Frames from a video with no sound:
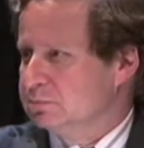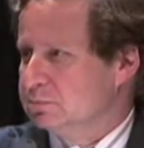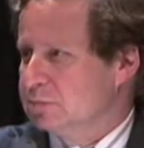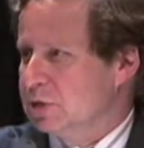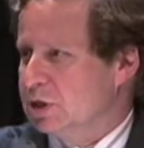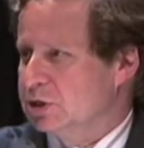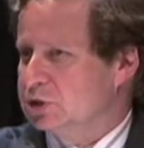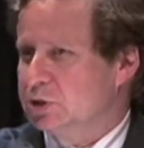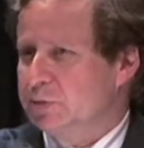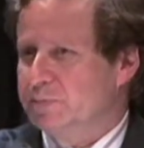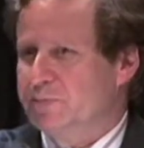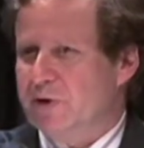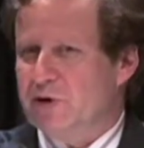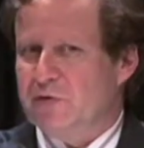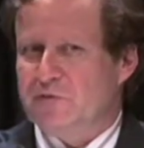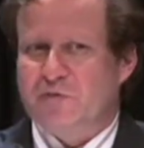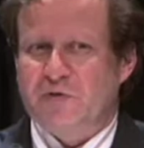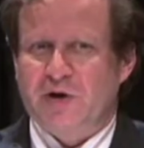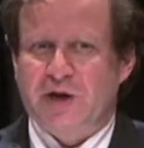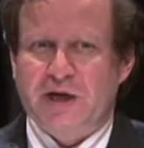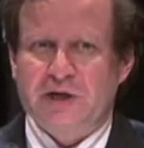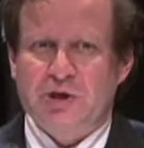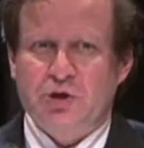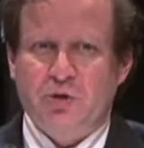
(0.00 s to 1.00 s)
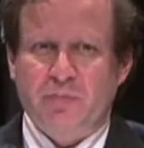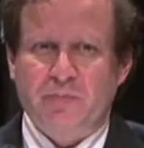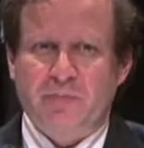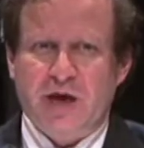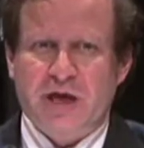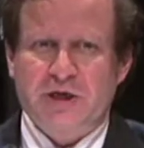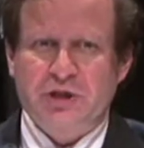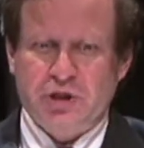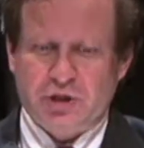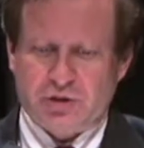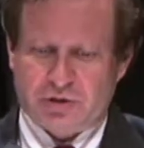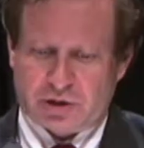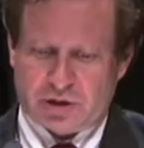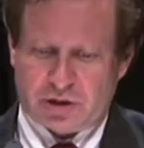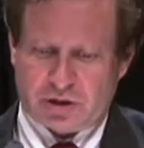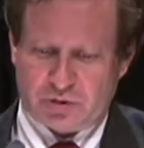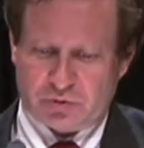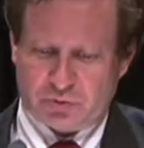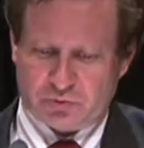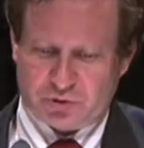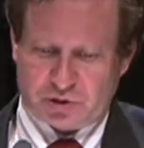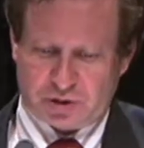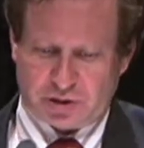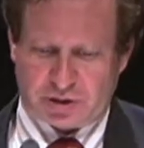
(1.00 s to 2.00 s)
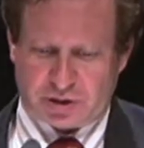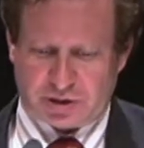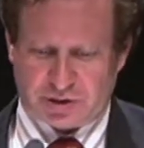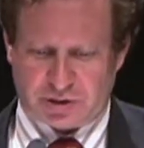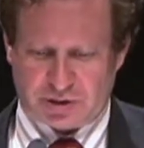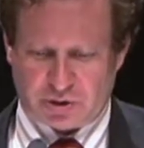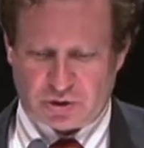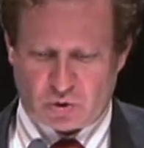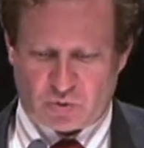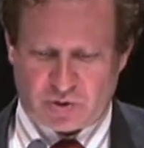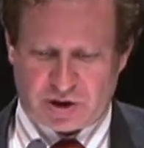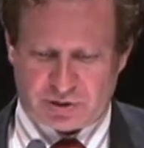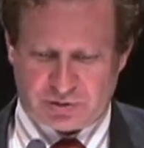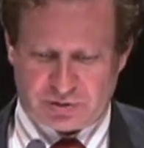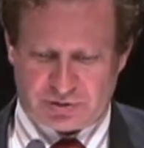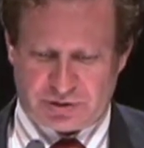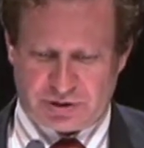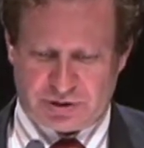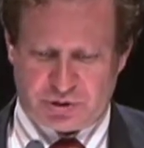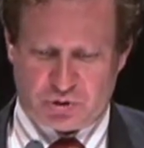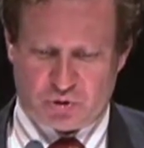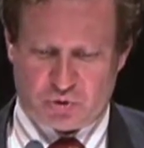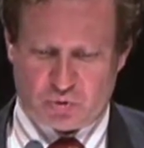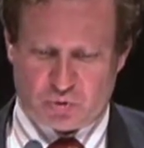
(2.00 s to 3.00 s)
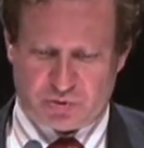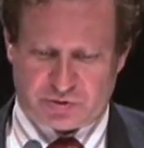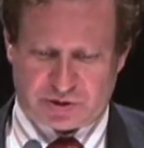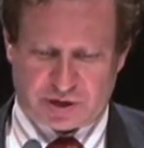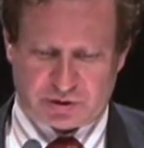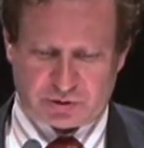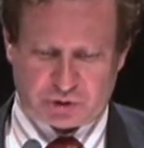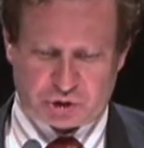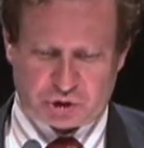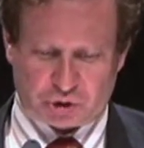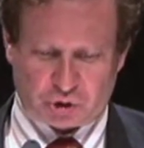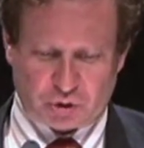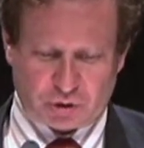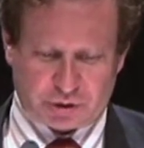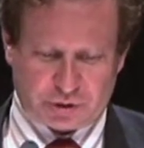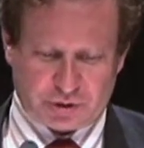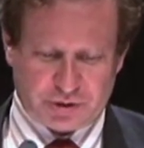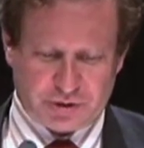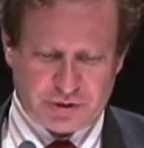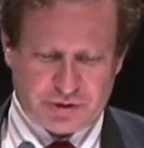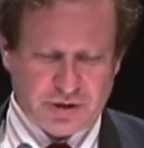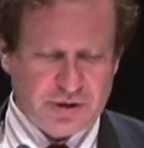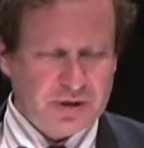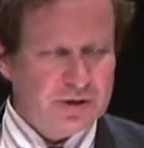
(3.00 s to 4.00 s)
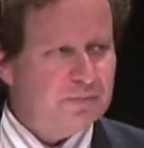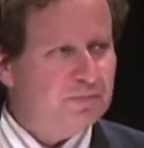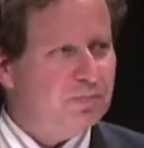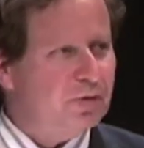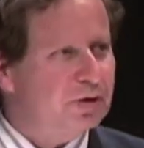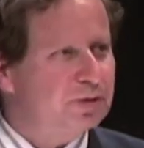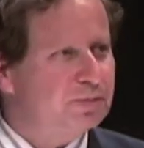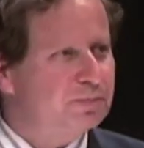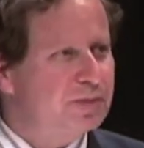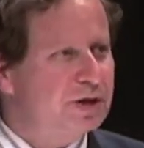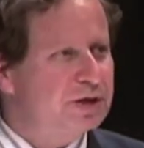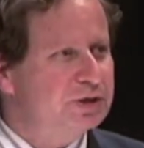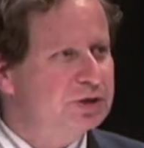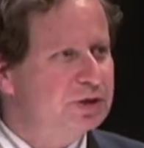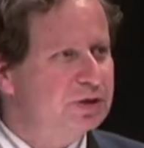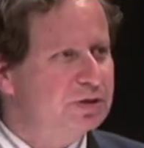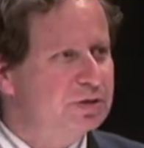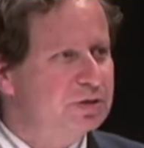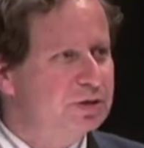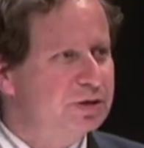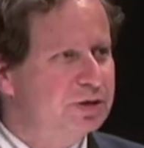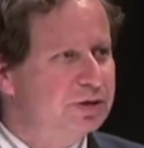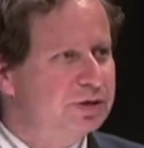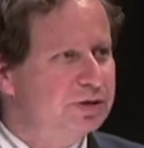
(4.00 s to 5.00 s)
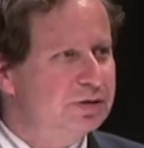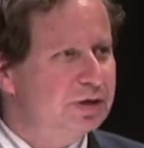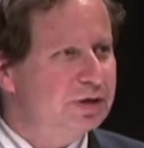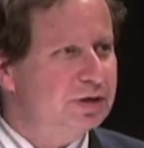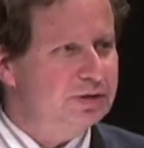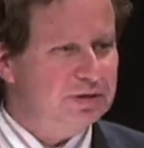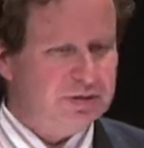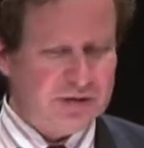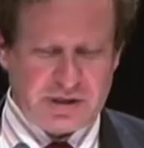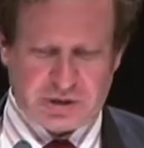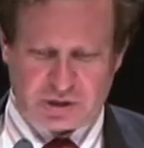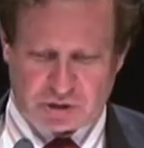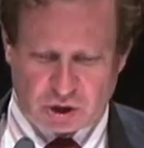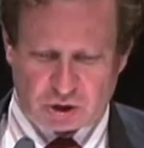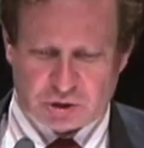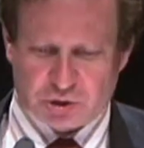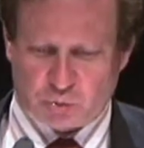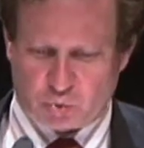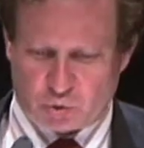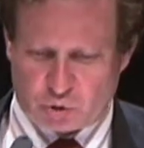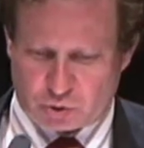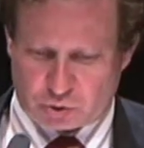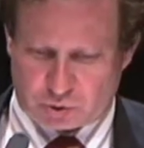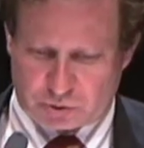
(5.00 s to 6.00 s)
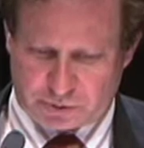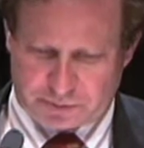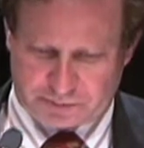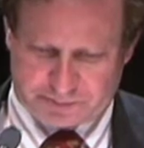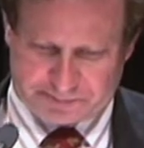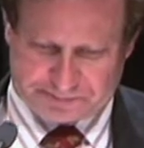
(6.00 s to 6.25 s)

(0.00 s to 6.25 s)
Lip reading: It's a bit of financial magic that I don't think I can go out into without a chart, but basically it does work.